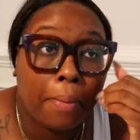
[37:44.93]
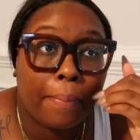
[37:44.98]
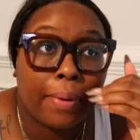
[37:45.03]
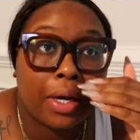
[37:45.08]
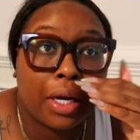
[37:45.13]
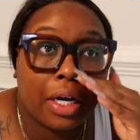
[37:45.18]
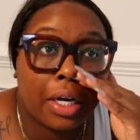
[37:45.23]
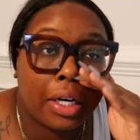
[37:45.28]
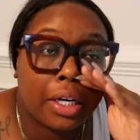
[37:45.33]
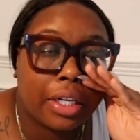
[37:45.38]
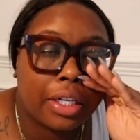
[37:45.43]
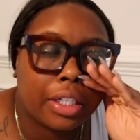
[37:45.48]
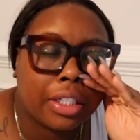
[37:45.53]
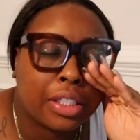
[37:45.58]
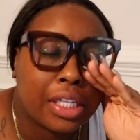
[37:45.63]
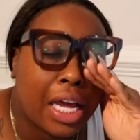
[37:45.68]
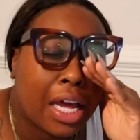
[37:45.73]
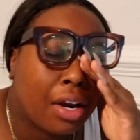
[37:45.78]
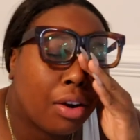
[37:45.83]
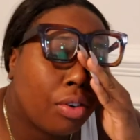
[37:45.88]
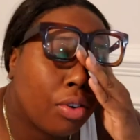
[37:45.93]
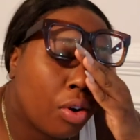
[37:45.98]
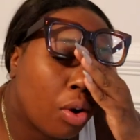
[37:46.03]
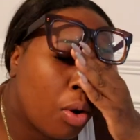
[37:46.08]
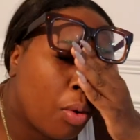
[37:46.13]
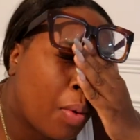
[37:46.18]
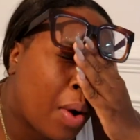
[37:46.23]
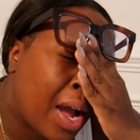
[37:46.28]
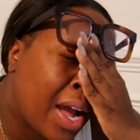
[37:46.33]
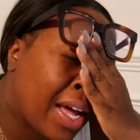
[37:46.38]
because I don't
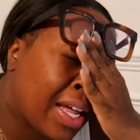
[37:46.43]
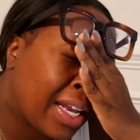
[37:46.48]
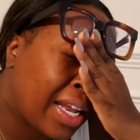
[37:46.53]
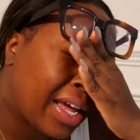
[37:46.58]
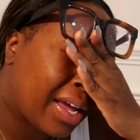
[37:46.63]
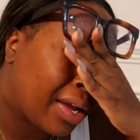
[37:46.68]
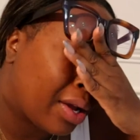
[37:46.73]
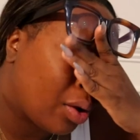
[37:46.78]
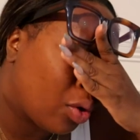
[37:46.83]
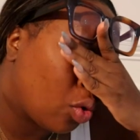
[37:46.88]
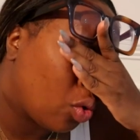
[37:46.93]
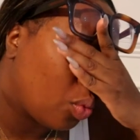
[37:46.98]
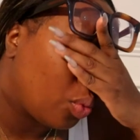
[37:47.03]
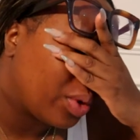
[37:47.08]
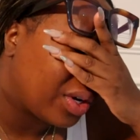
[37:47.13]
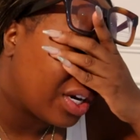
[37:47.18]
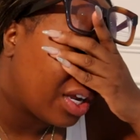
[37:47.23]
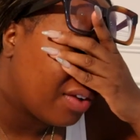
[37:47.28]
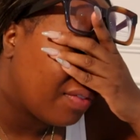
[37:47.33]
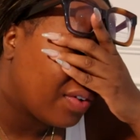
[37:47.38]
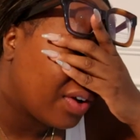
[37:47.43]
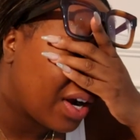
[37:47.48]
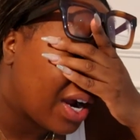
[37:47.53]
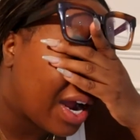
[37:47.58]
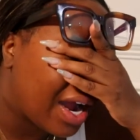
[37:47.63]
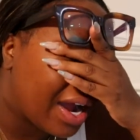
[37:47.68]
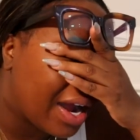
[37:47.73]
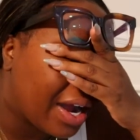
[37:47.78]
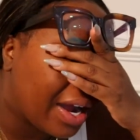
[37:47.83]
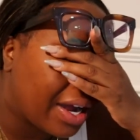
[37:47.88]
know why, like whenever
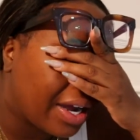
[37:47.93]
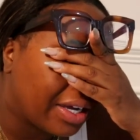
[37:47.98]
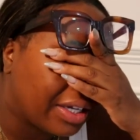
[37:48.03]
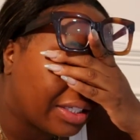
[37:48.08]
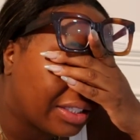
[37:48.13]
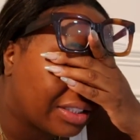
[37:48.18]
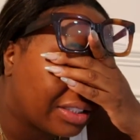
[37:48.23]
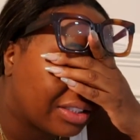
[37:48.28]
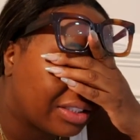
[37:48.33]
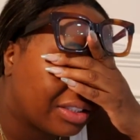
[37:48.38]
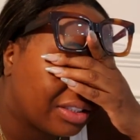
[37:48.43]
I